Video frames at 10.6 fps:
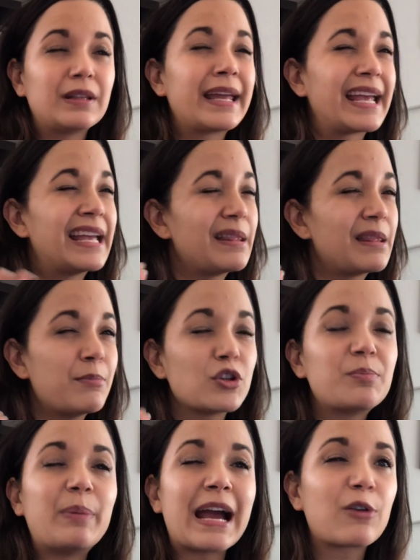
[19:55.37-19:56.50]
Like the
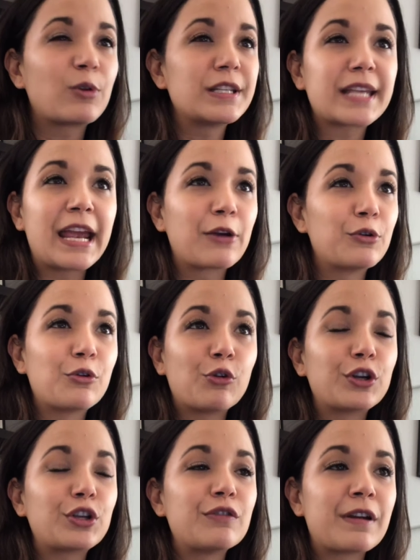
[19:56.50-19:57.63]
most backwards kangaroo
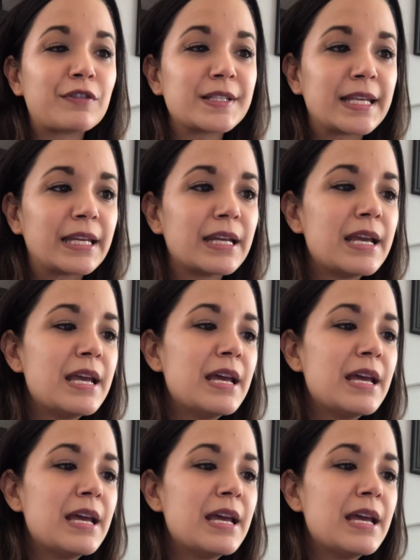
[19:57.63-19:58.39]
court you've ever seen.